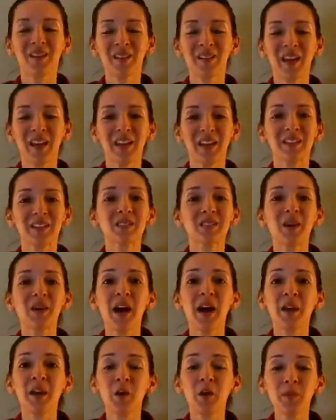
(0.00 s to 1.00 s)
Okay, so
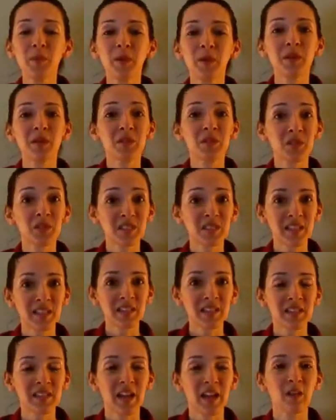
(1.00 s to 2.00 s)
I hope you
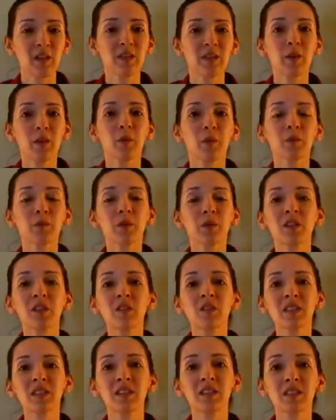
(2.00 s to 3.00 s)
understand now that when we're
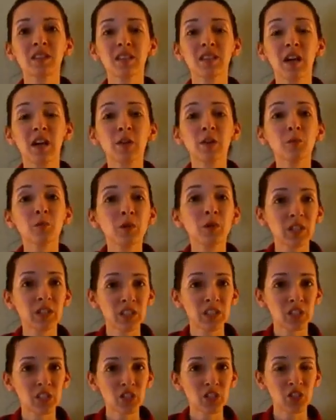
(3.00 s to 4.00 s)
using these unreal
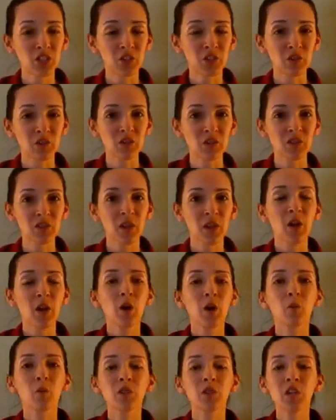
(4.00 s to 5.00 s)
conditionals,
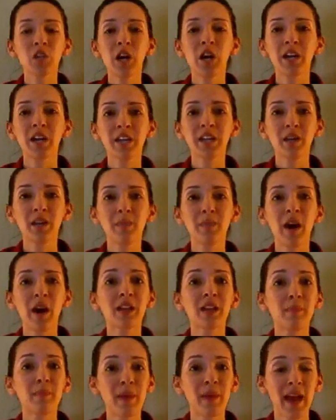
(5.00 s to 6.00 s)
we're talking
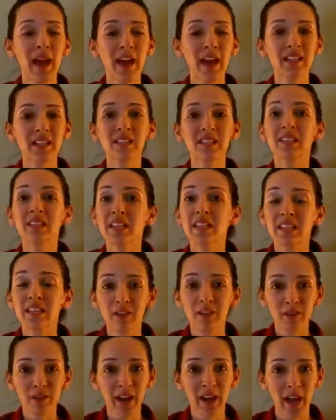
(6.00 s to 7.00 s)
about a past that
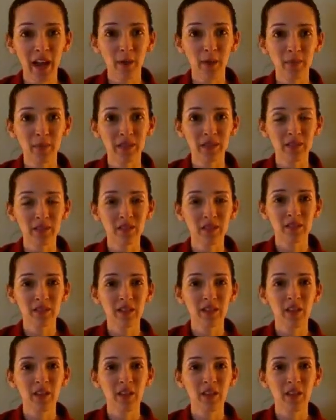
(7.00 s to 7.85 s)
never happened.